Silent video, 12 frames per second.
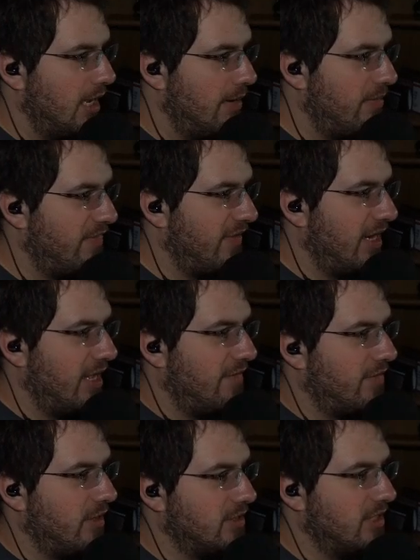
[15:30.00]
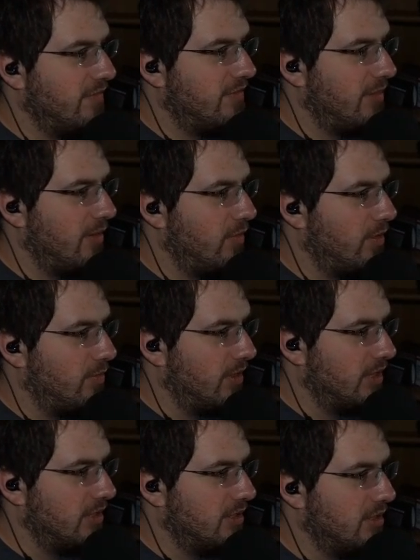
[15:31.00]
I'm gonna find a house close enough to my
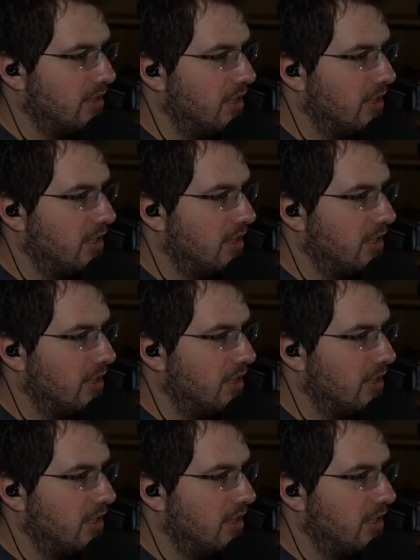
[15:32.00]
workplace.